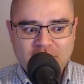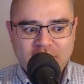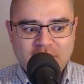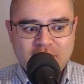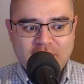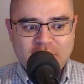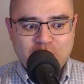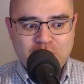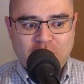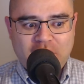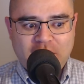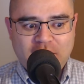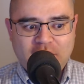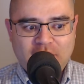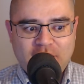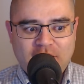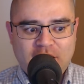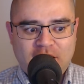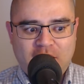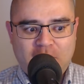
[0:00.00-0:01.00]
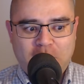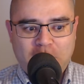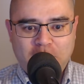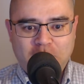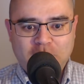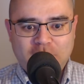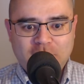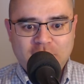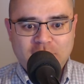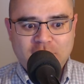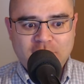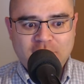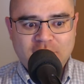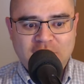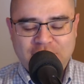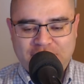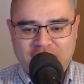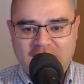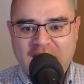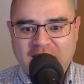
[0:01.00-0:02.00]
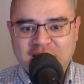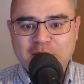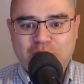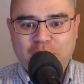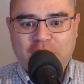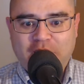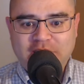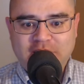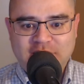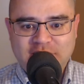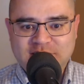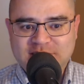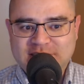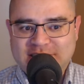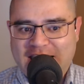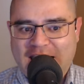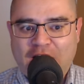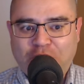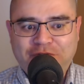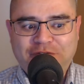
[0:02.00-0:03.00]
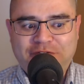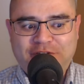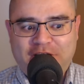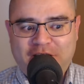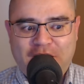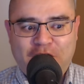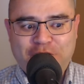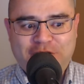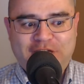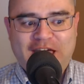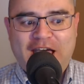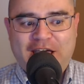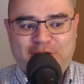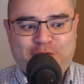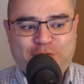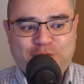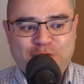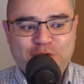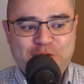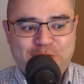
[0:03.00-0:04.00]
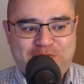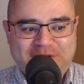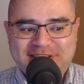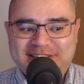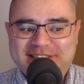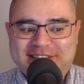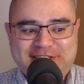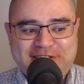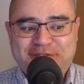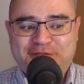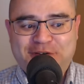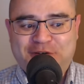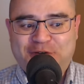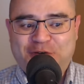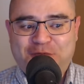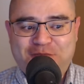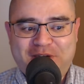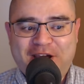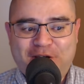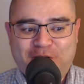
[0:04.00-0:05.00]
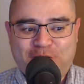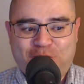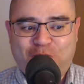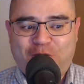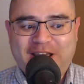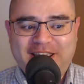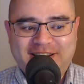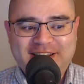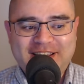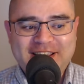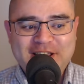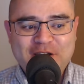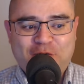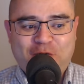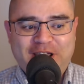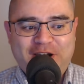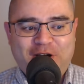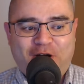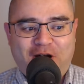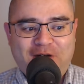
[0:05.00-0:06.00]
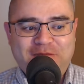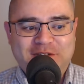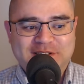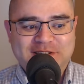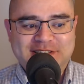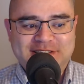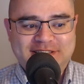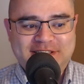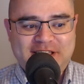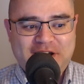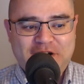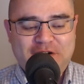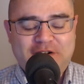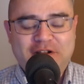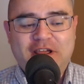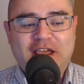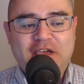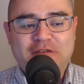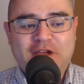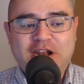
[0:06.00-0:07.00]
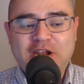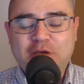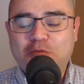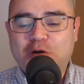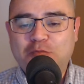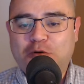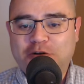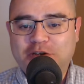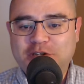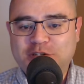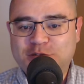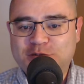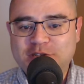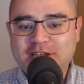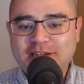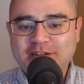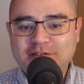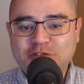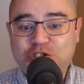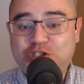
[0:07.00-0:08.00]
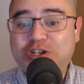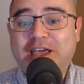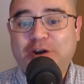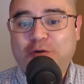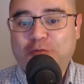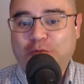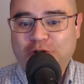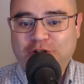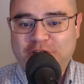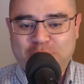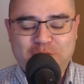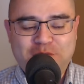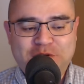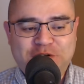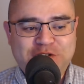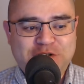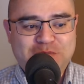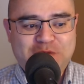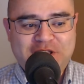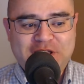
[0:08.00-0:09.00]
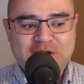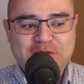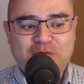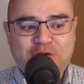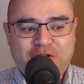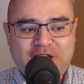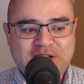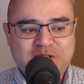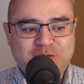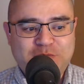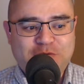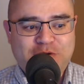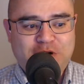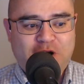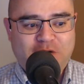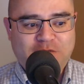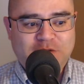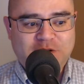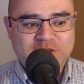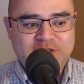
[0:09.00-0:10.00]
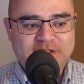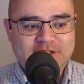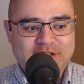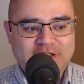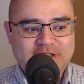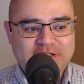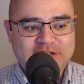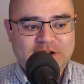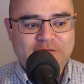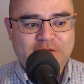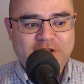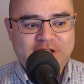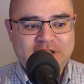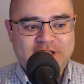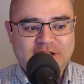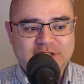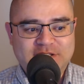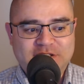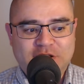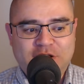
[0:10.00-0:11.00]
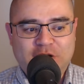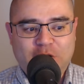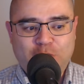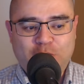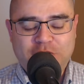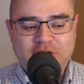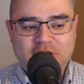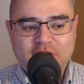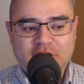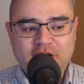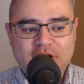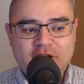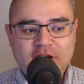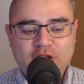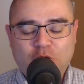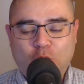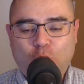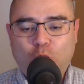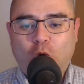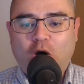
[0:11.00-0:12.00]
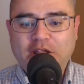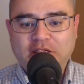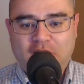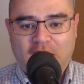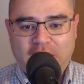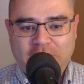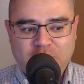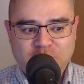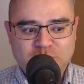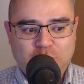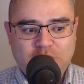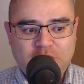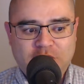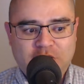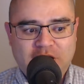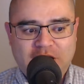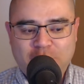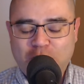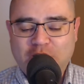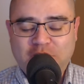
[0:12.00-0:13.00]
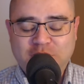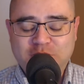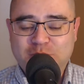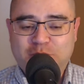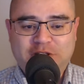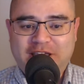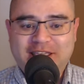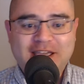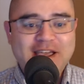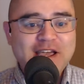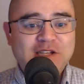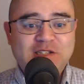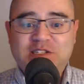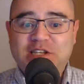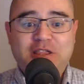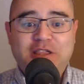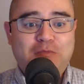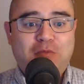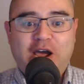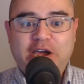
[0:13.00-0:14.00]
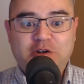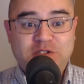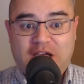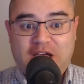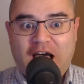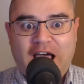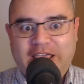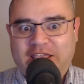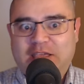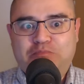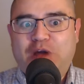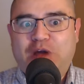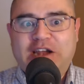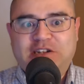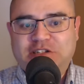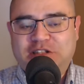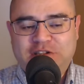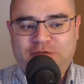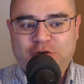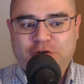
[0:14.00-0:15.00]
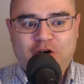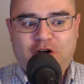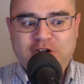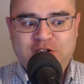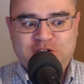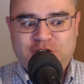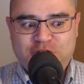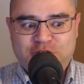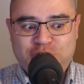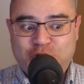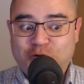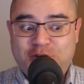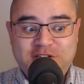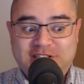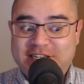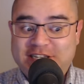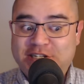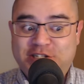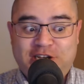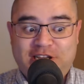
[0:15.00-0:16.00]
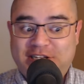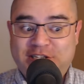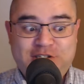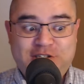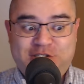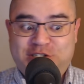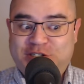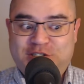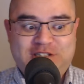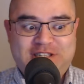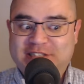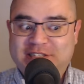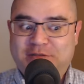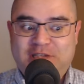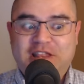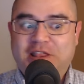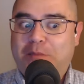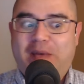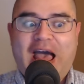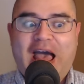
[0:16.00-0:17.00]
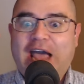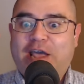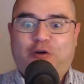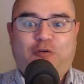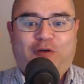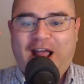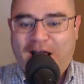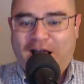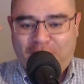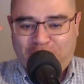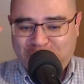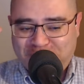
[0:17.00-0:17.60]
but um, if anybody is the alpha out of that group, it's Stephen Colbert, quite quite obviously. And it, if anyone were his general, it would be Jimmy Kimmel. That's pretty obvious. He, he definitely gets mm. in there with the the one liners more than anyone else. But like Seth Meyers, I practically forgot he's on the show because he he is just he's in the background.